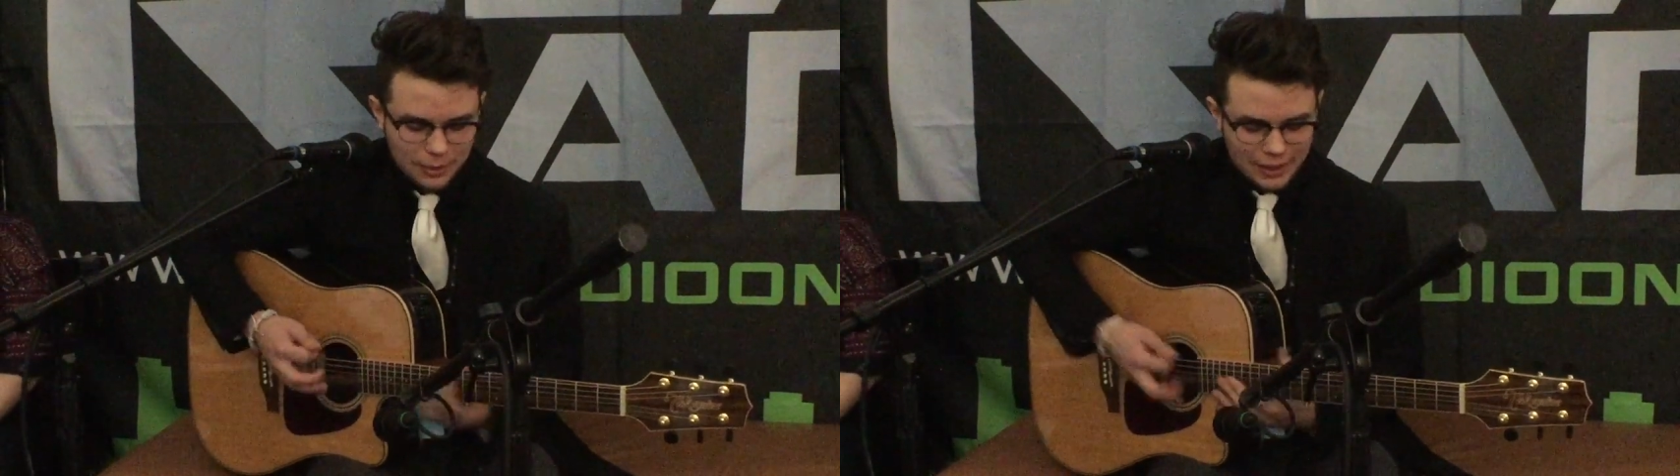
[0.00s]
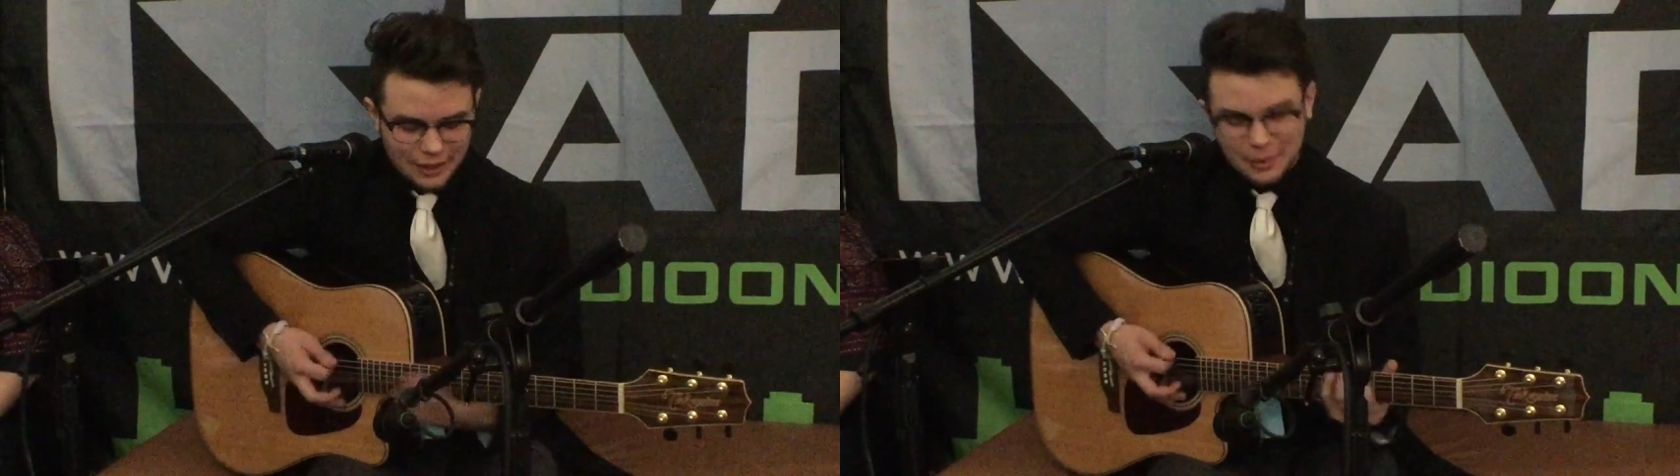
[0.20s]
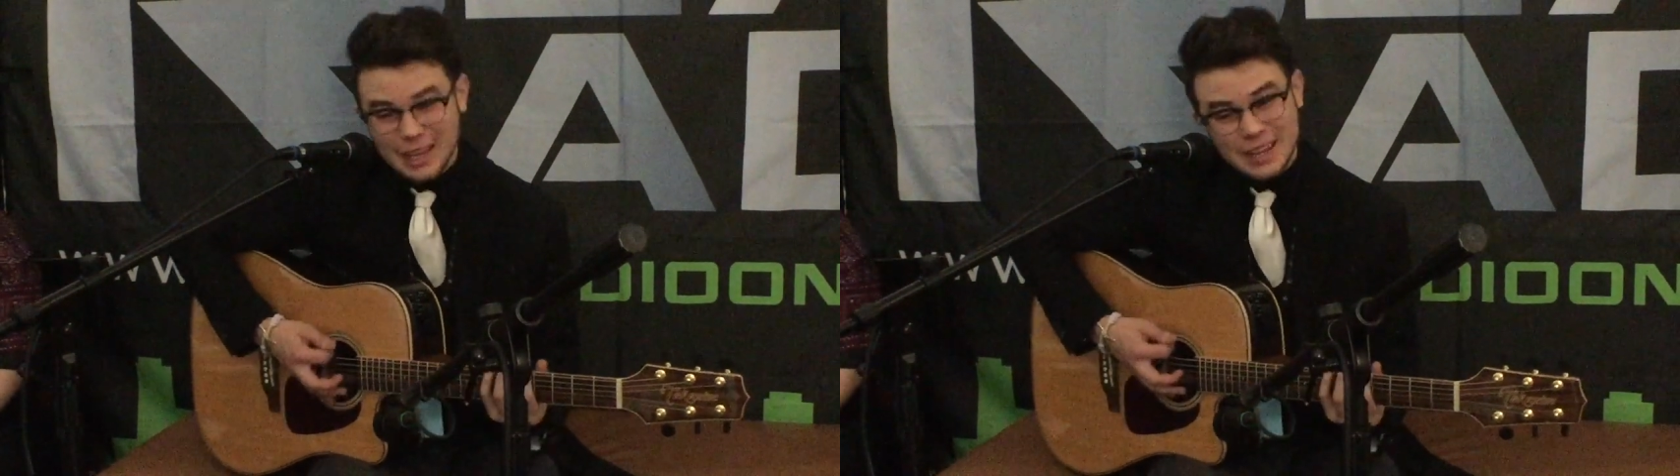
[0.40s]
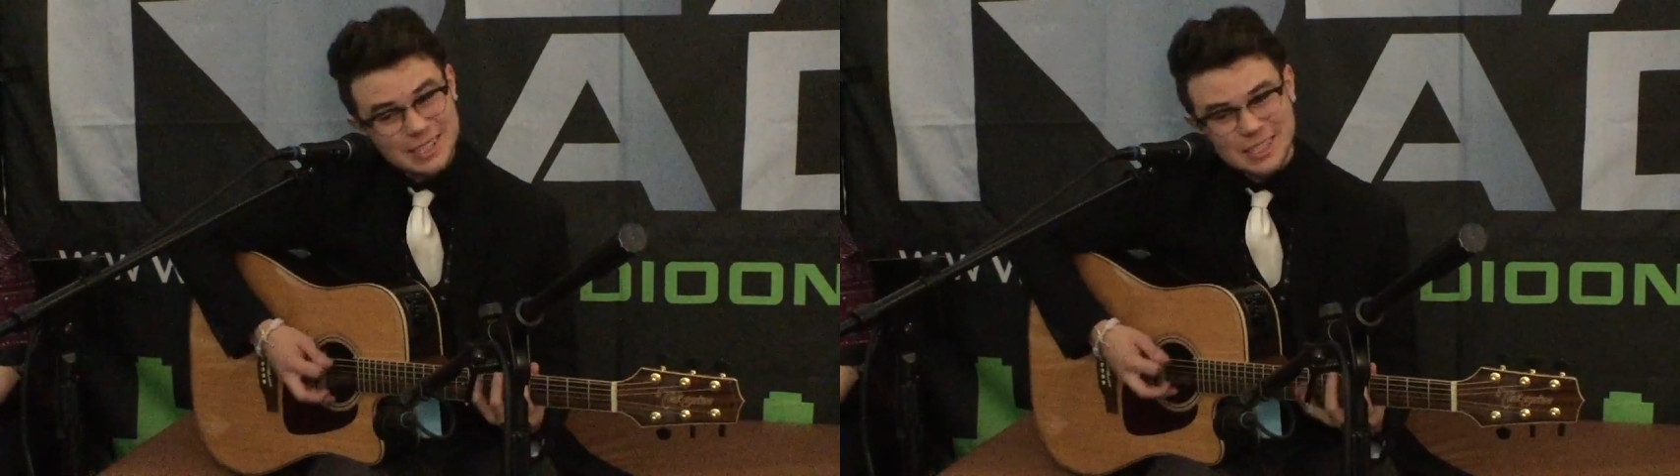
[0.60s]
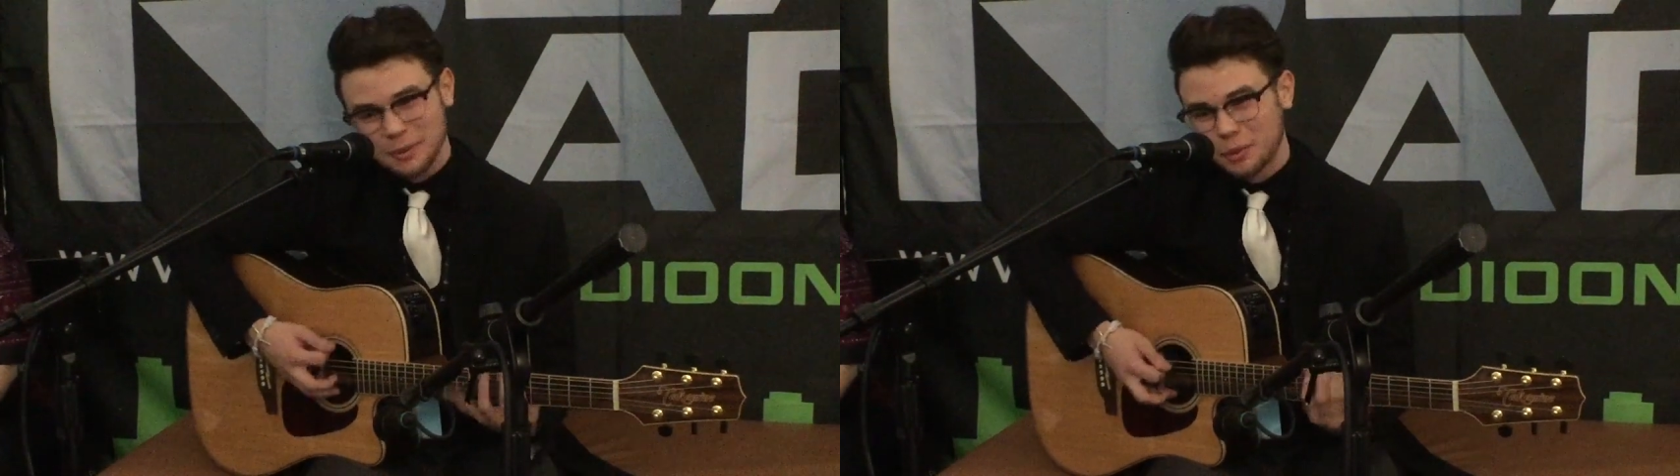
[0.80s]
but I'm
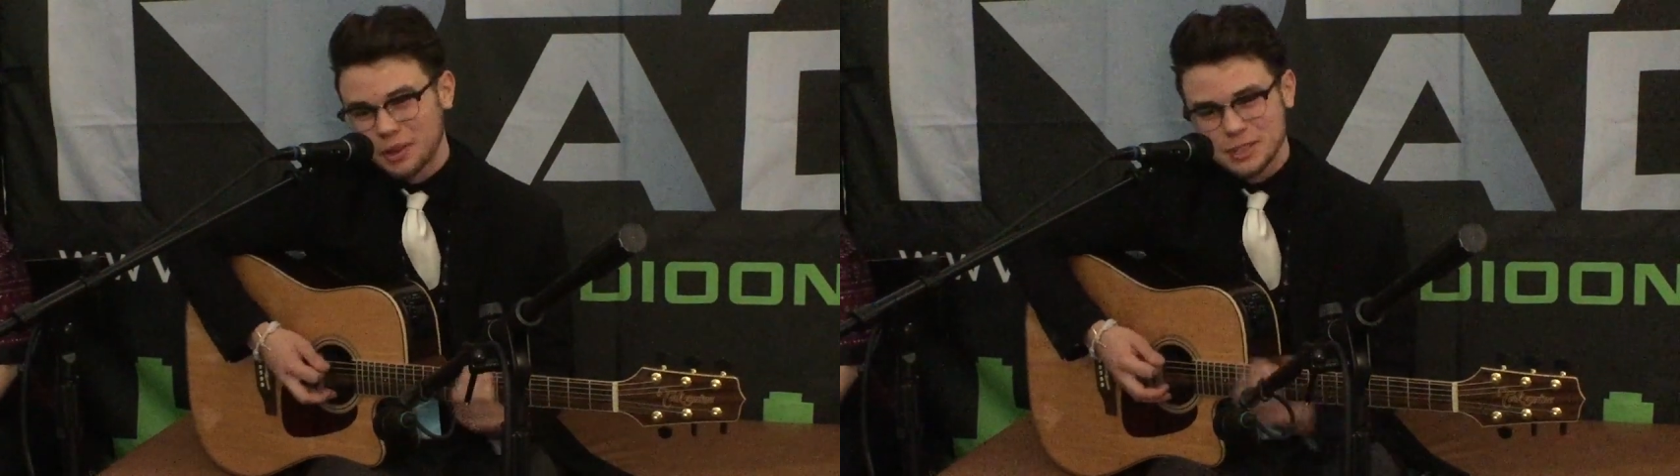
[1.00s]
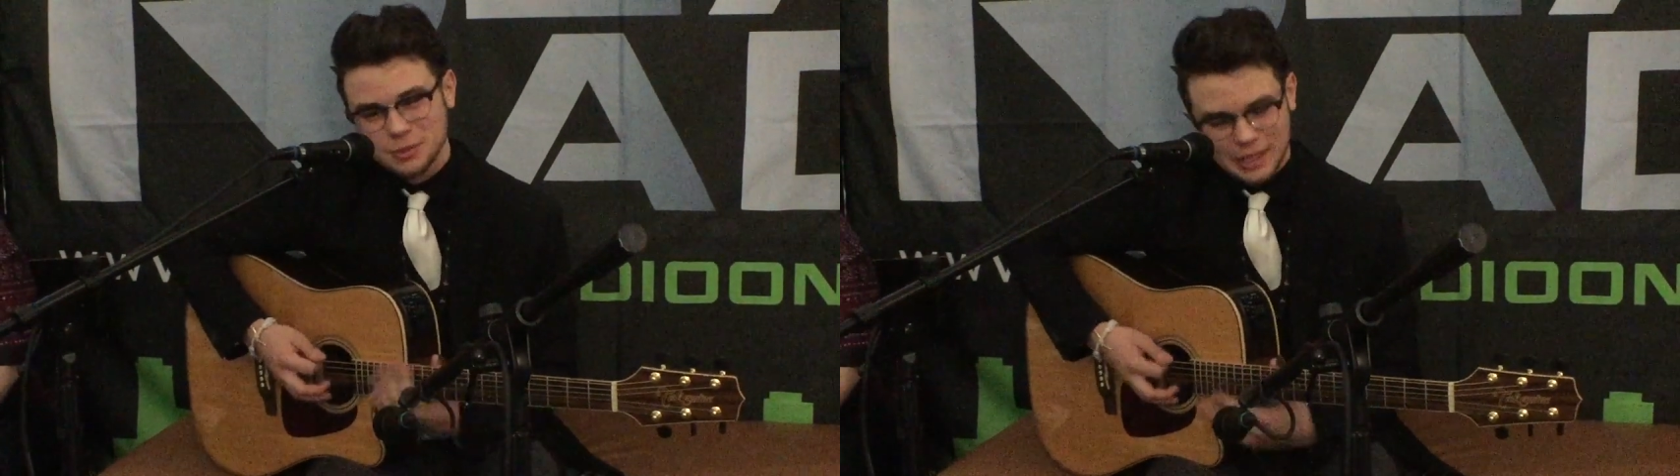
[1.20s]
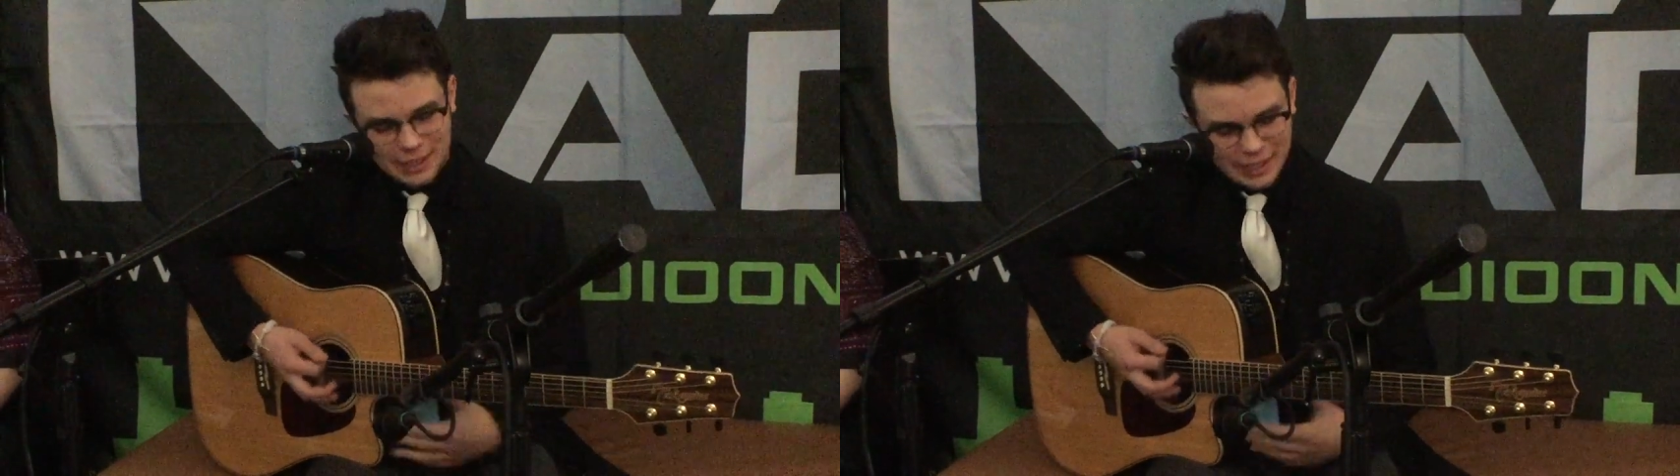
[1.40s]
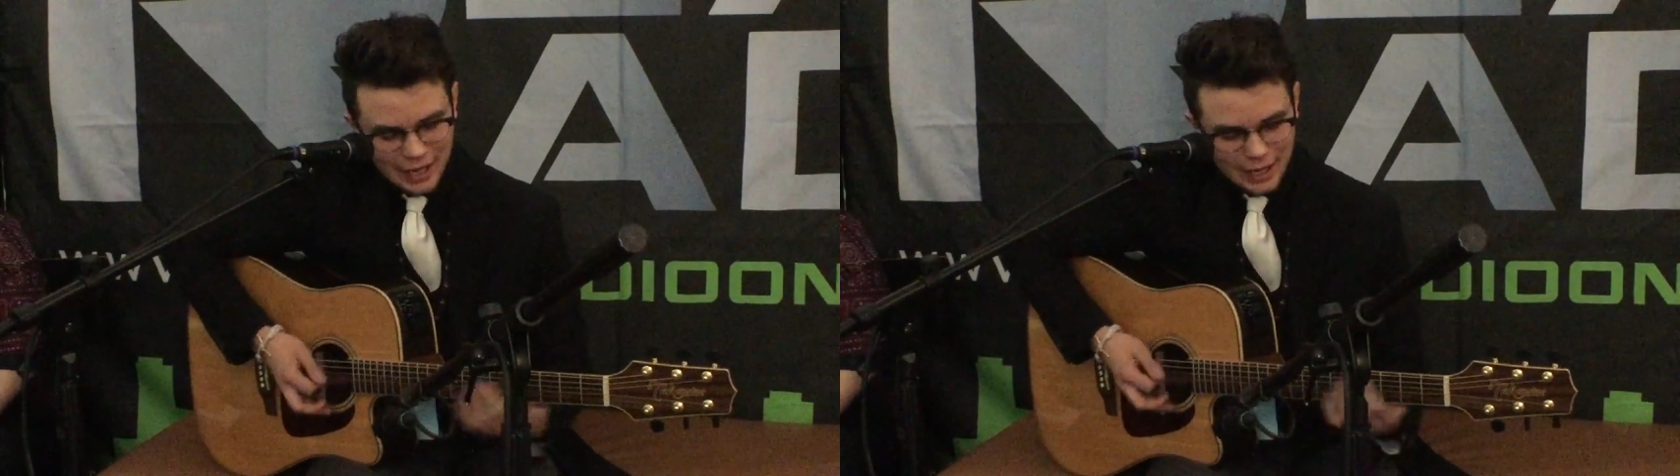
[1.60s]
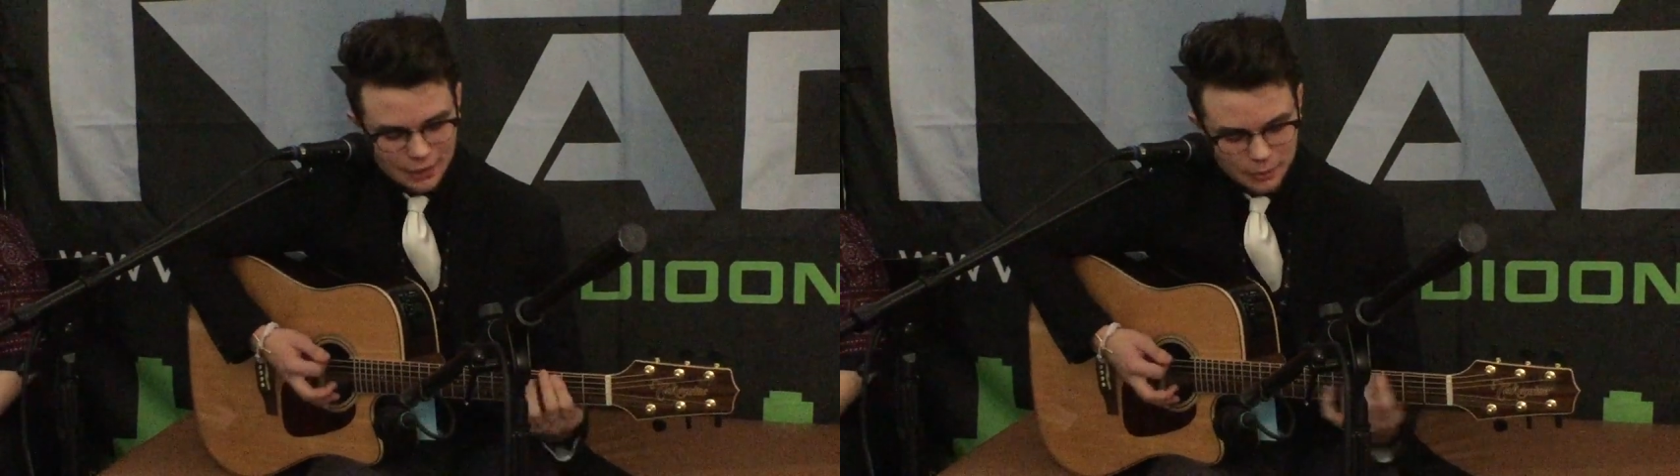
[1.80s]
somewhat sweet and
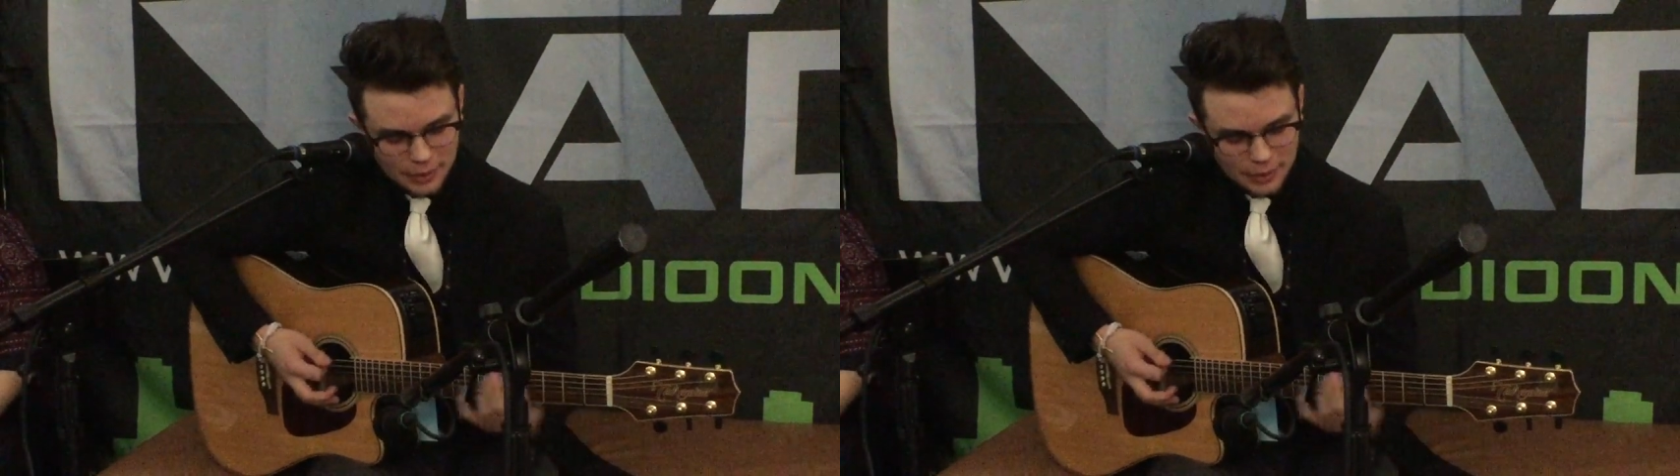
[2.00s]
kind.